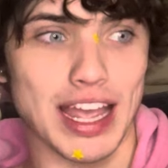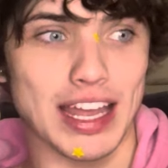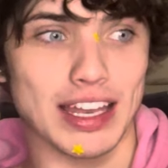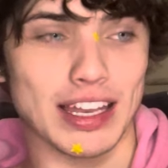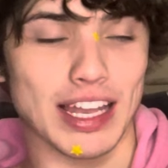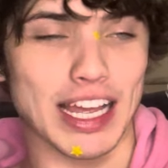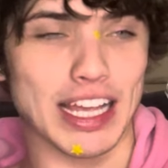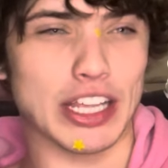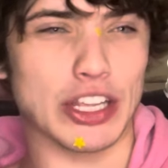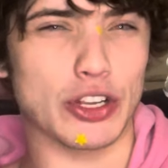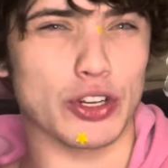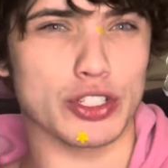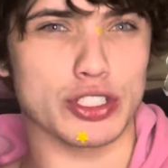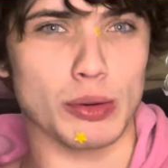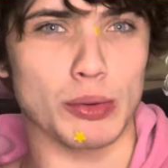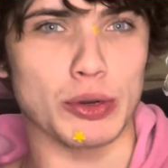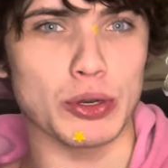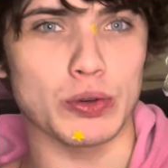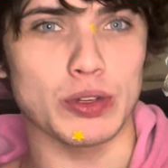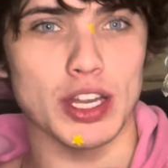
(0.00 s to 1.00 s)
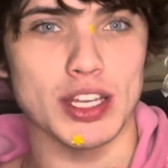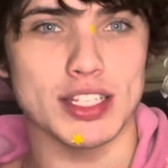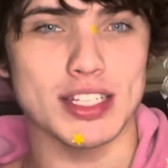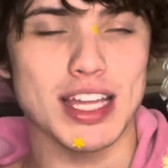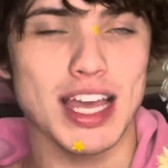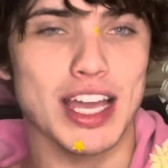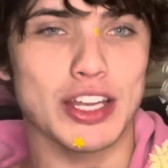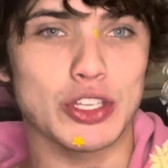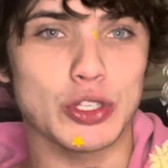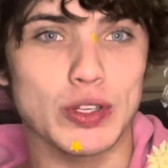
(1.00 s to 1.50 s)
And like you're someone who does
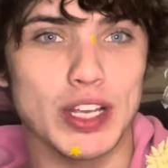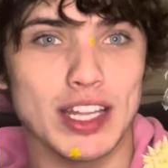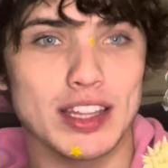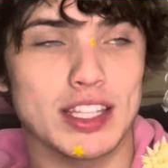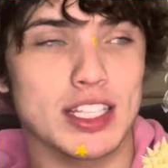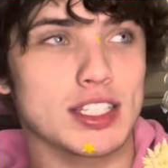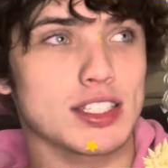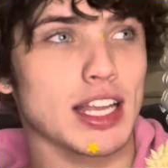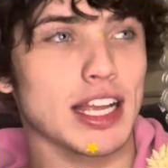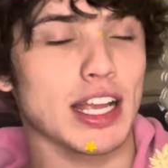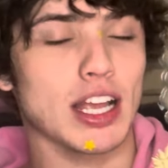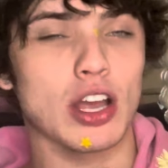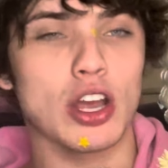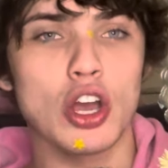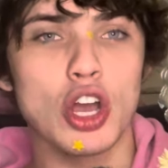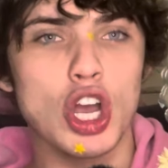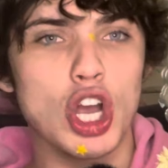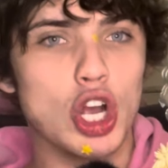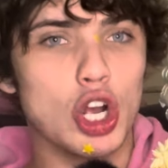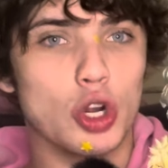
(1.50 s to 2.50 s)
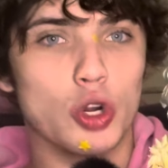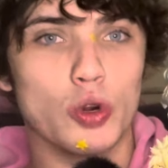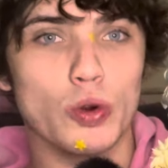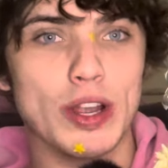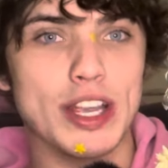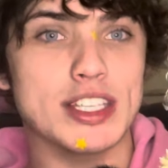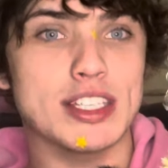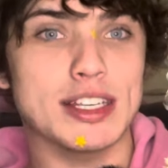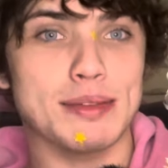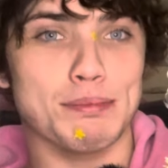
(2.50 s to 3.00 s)
that and you get these like
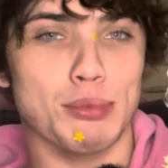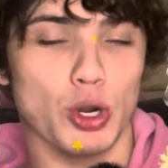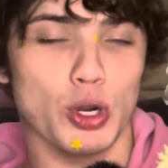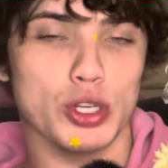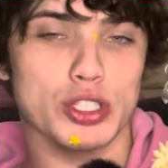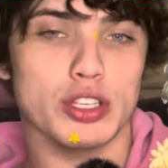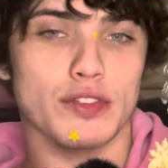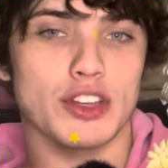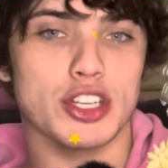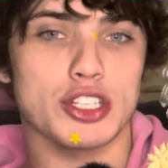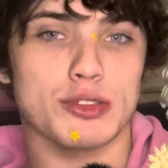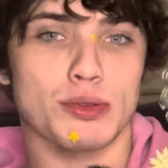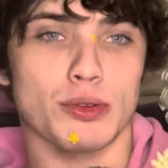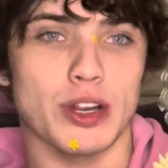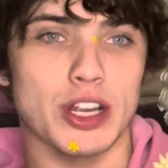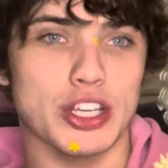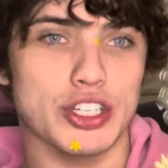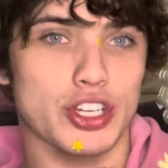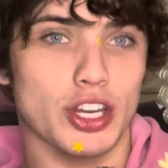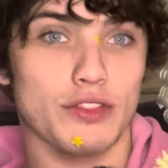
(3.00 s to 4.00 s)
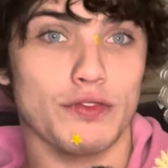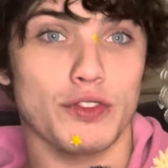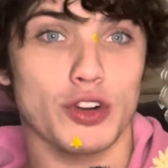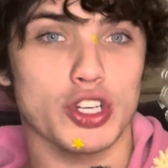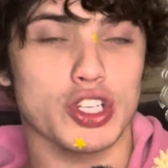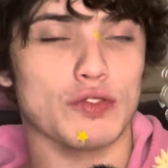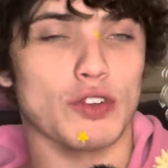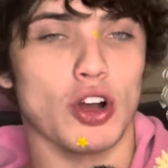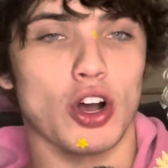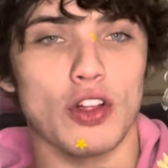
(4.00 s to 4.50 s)
crazy bursts of inspiration.
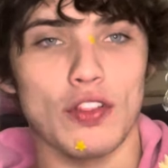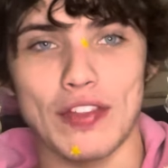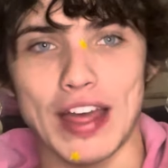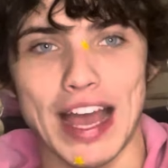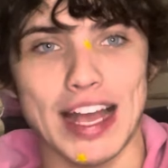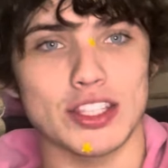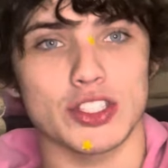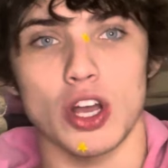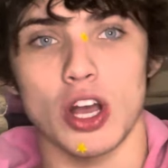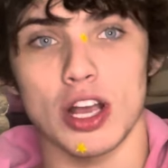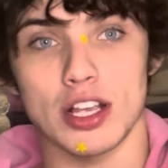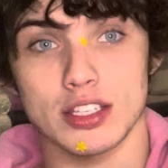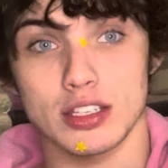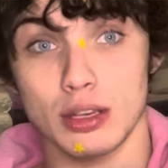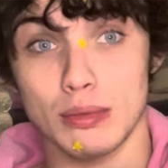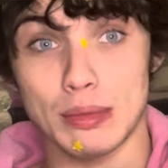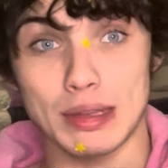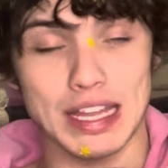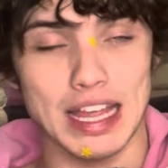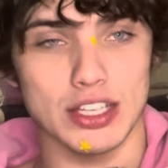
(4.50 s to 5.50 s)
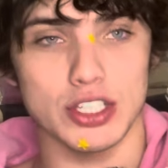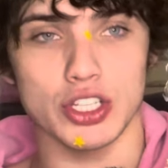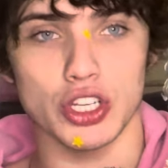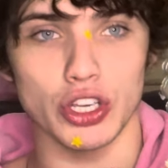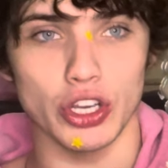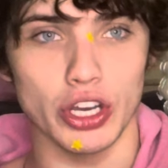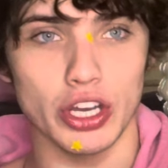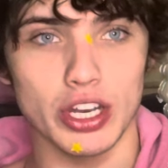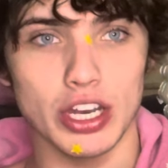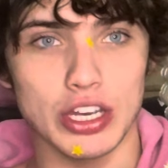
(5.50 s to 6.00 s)
First of all, that's awesome and that's
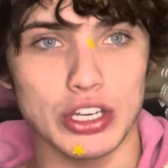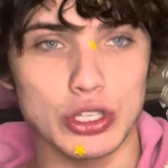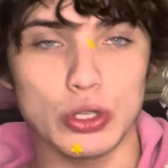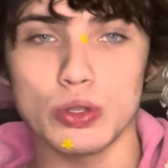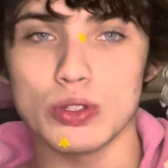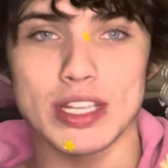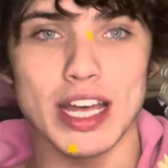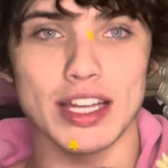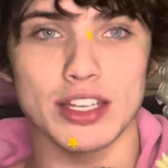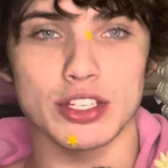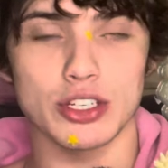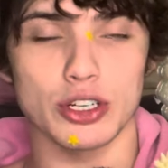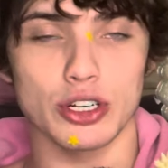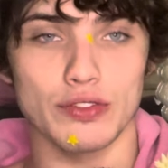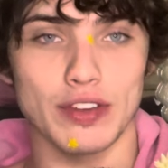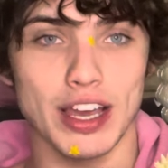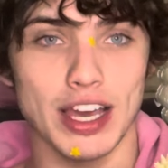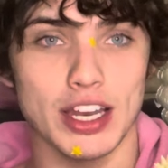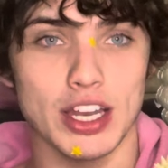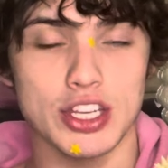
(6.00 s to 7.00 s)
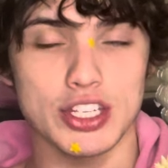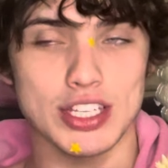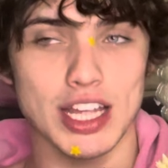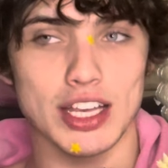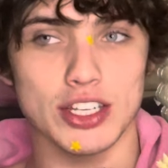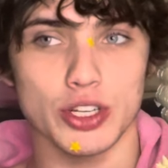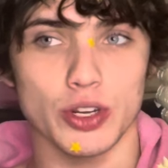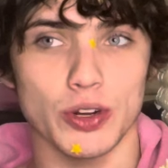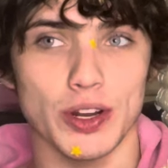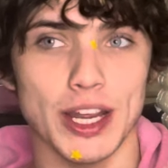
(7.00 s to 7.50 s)
good and use that to your advantage.
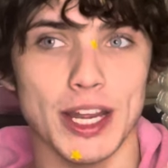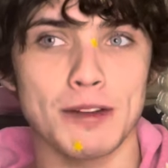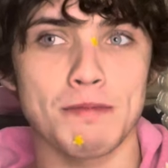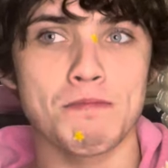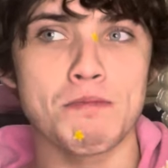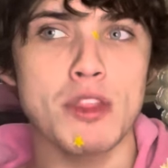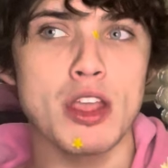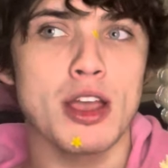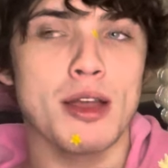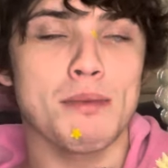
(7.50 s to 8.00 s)
That's great.